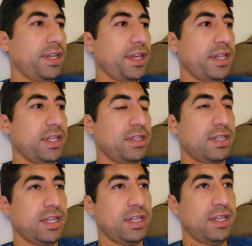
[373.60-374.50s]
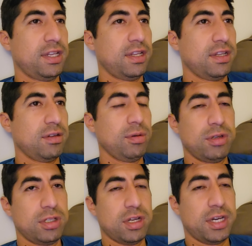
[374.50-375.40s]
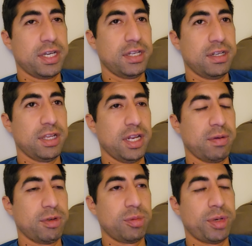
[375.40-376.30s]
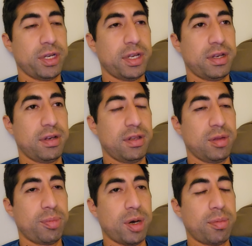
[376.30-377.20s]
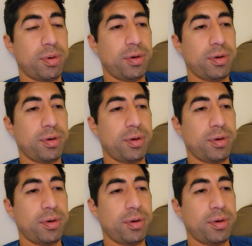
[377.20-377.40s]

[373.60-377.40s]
And he said, We were just talking, and I went to pet the pup.